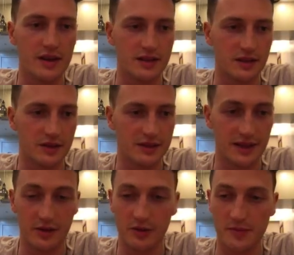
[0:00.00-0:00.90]
So you can
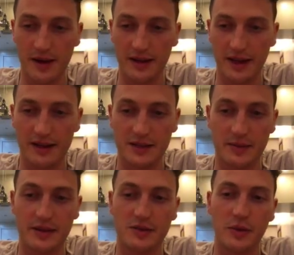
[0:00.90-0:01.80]
see our automatic ad has
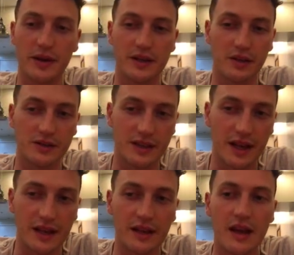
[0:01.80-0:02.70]
spent $28
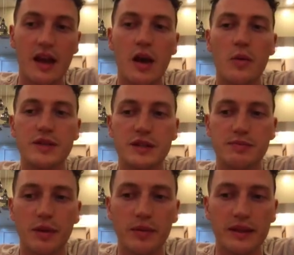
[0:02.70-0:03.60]
today, which is
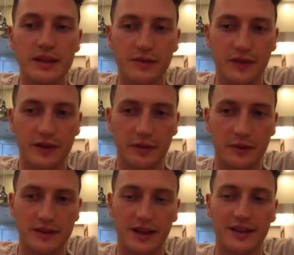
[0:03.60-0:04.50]
probably interfering
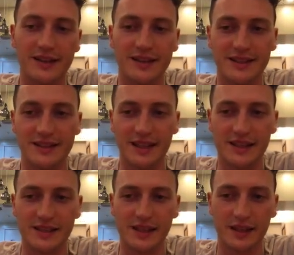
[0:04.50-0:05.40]
with data because, as I
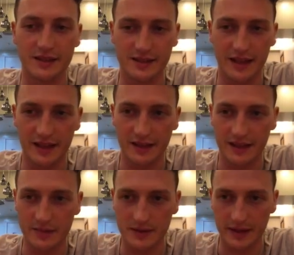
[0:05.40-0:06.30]

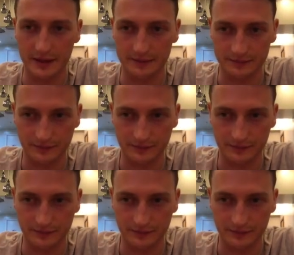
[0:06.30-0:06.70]
keep saying,